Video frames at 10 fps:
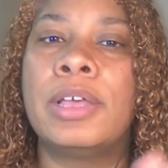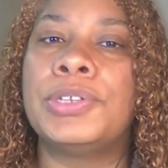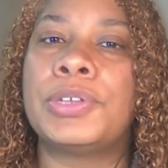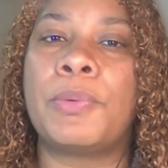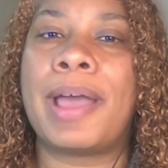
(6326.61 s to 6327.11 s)

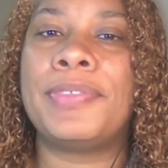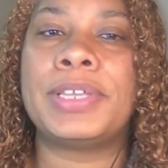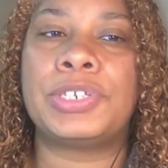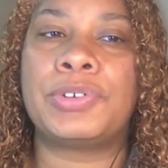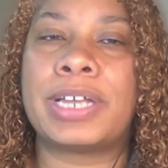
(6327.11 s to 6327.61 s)
So, why
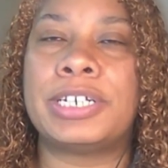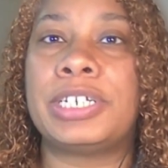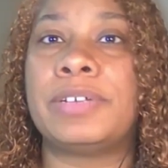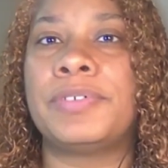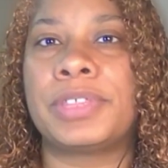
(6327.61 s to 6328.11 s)
this
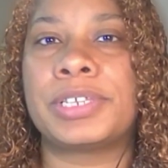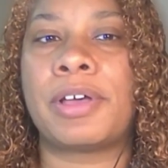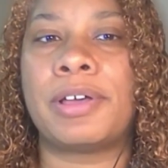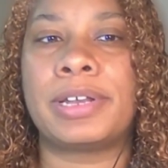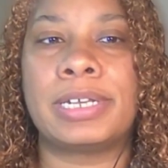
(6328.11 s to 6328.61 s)
strategy for this
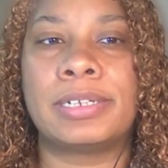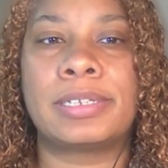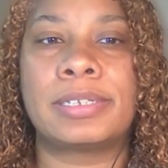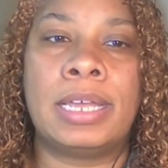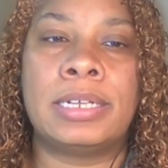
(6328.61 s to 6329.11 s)
audience?
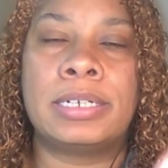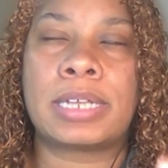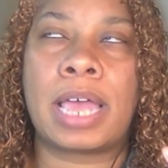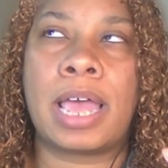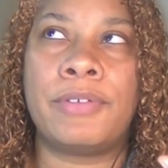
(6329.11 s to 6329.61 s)

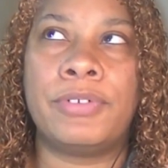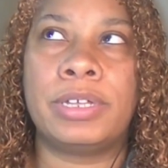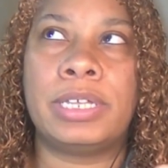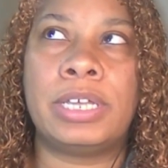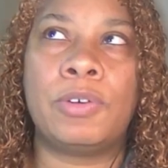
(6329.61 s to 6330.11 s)
And I
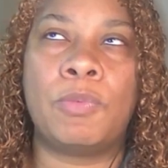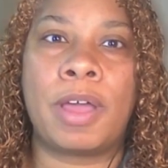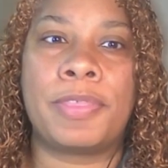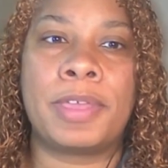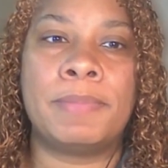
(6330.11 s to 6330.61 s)
really
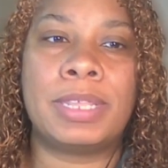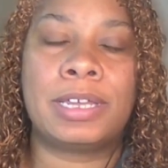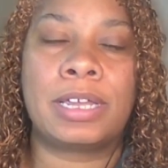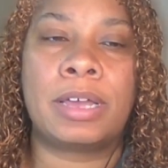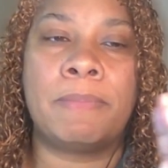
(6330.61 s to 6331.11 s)
want them to
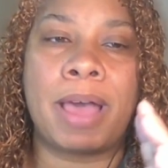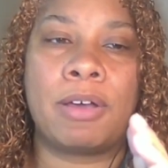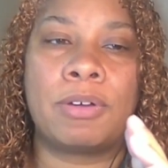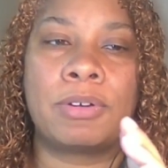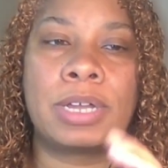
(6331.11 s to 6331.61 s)
think
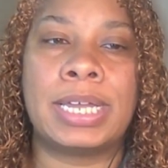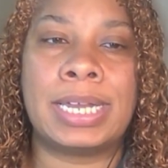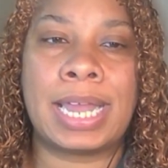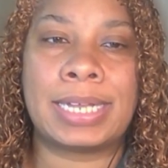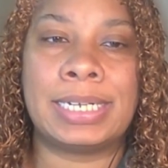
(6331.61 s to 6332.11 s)
about
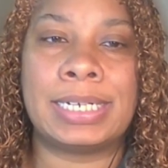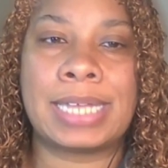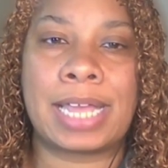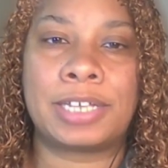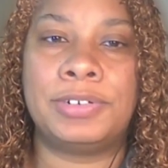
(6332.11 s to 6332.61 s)
connecting
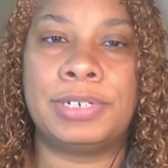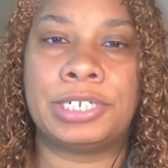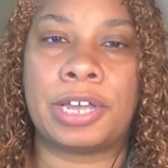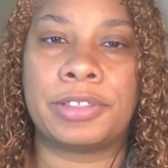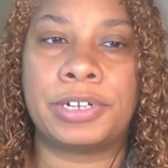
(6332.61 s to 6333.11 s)
text to
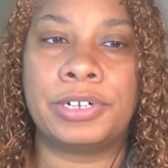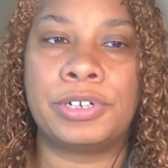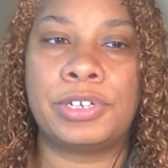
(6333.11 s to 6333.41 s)
each other.